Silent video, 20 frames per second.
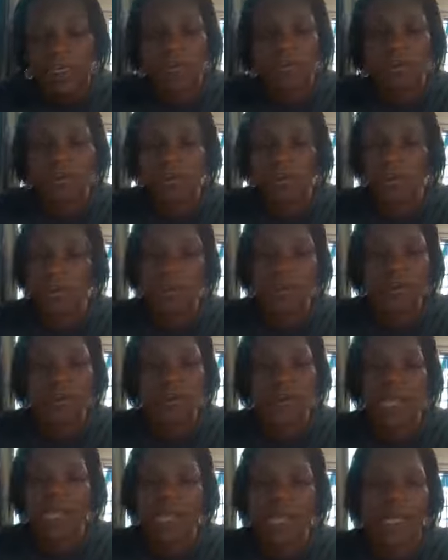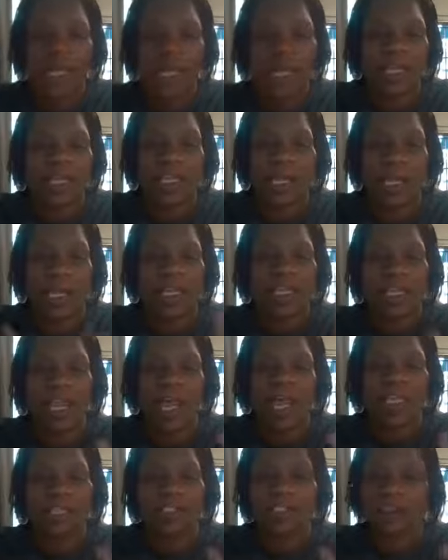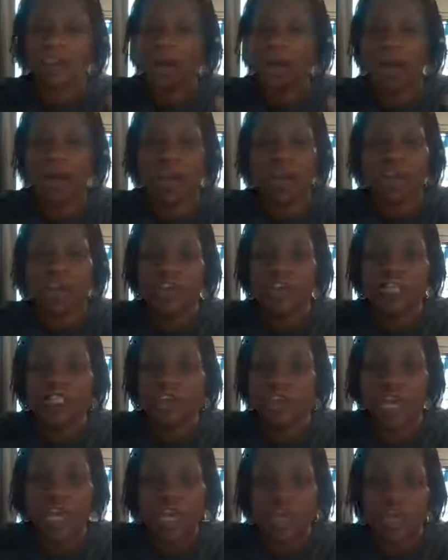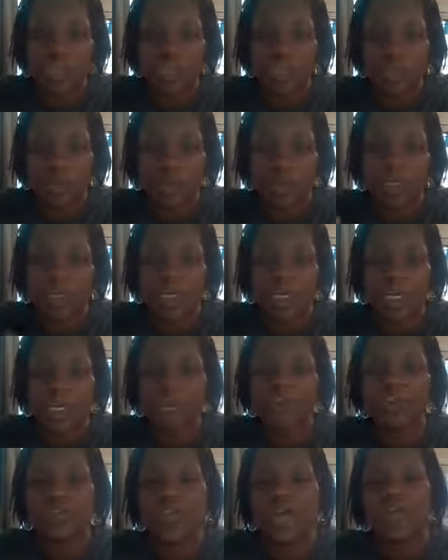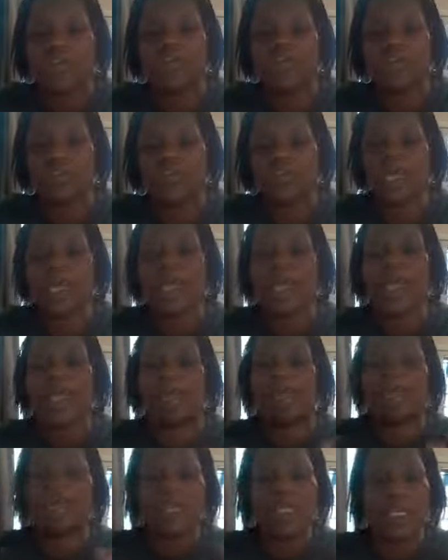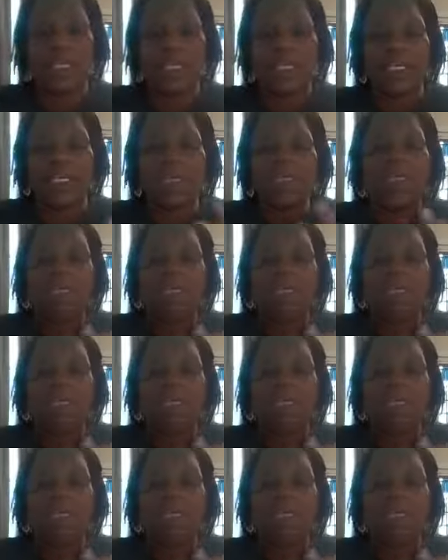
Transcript: Oh, there's so many. I, I cannot, a hundred is not going to do it. A hundred is not going to do it. I got a feeling